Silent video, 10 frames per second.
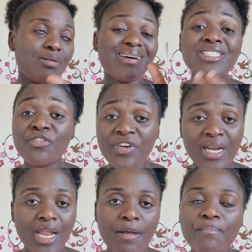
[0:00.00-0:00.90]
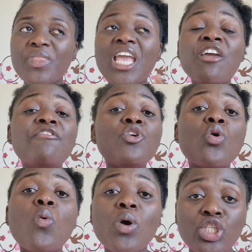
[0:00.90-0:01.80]
a different name. If you
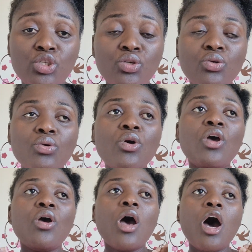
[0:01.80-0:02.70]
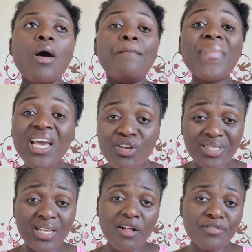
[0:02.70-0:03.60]
don't want to make
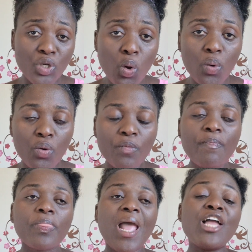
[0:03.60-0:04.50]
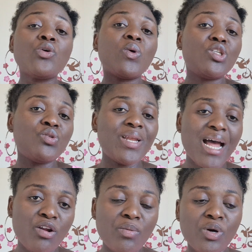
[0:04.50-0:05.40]
yourself known and you want to do it
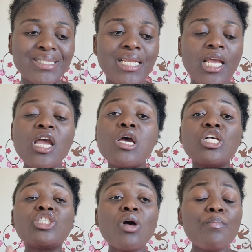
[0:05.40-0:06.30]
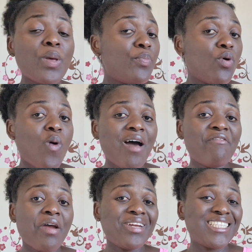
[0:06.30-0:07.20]
anonymously. Some people who are
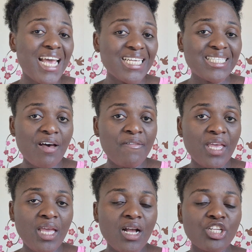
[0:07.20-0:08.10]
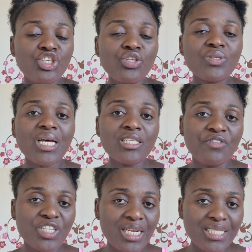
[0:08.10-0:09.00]
very tech savvy can use
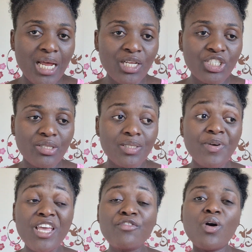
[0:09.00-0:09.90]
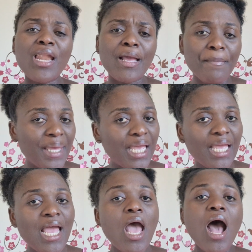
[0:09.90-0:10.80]
artificial intelligence, but if you're like
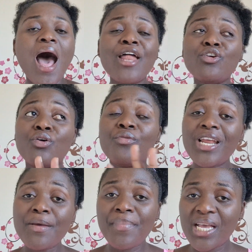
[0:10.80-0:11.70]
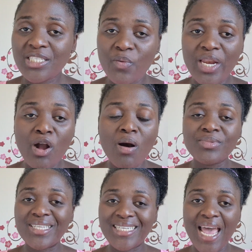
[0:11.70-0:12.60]
me and you're really basic when it comes
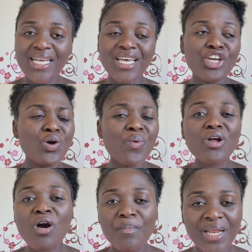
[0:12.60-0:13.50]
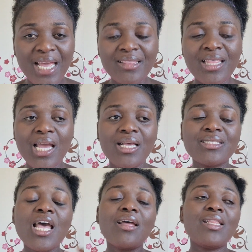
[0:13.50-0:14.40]
to text and you don't want to complicate things,
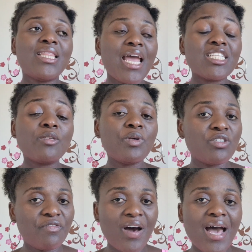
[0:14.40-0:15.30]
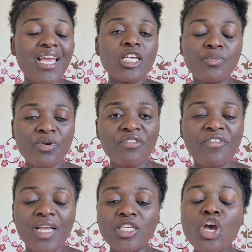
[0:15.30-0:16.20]
then Speechify is
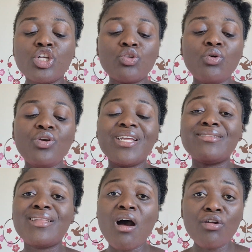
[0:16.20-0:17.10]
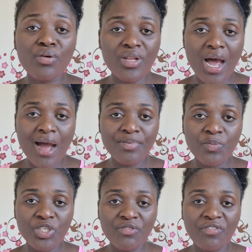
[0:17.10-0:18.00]
perfect. So you need to download the app
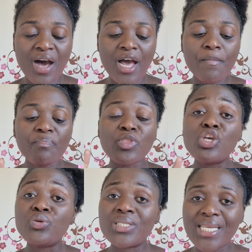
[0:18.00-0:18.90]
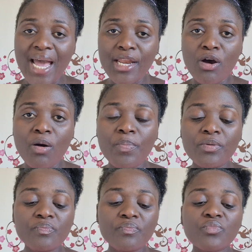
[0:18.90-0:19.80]
Speechify, you sign up,
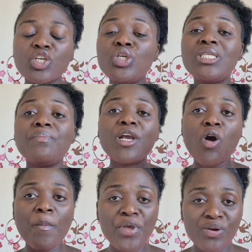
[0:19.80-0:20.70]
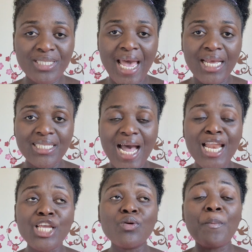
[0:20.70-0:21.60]
you simply copy your text and
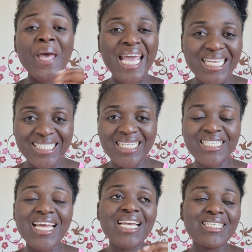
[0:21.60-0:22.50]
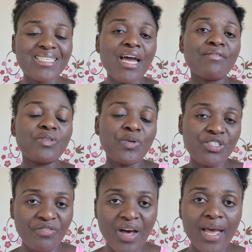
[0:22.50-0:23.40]
then you paste it inside of
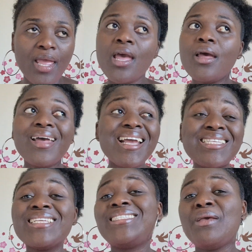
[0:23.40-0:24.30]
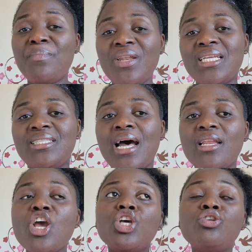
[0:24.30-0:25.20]
Speechify. It's as simple as that.
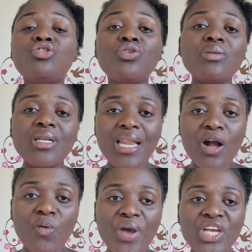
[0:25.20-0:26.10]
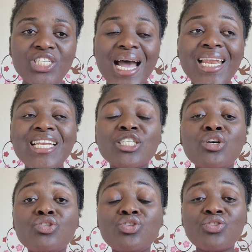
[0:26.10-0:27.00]
You choose a language and then it's
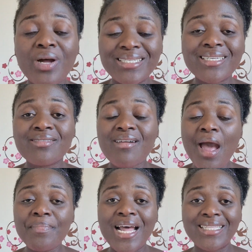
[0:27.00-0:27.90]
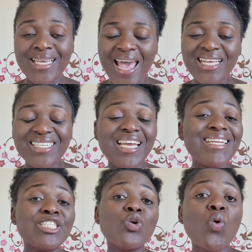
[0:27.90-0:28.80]
going to transcribe that text
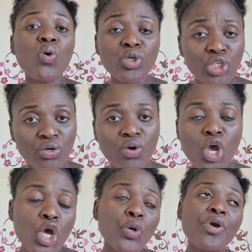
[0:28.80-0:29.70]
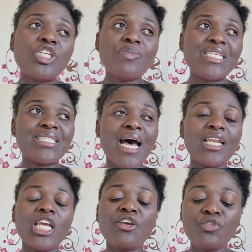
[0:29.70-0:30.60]
into audio, which means
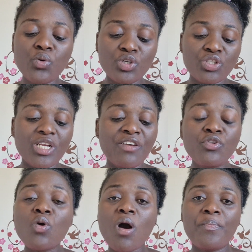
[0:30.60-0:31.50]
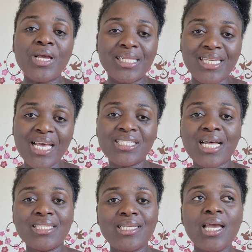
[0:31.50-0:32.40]
that if you copy a text
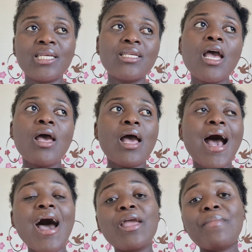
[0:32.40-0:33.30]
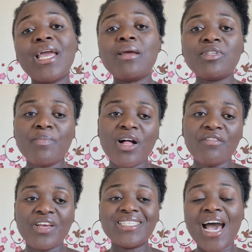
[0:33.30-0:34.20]
that says, "Hi, my name is
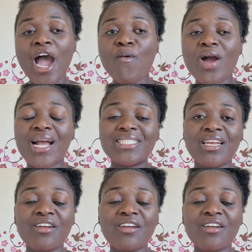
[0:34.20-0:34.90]
Melvis. I work as an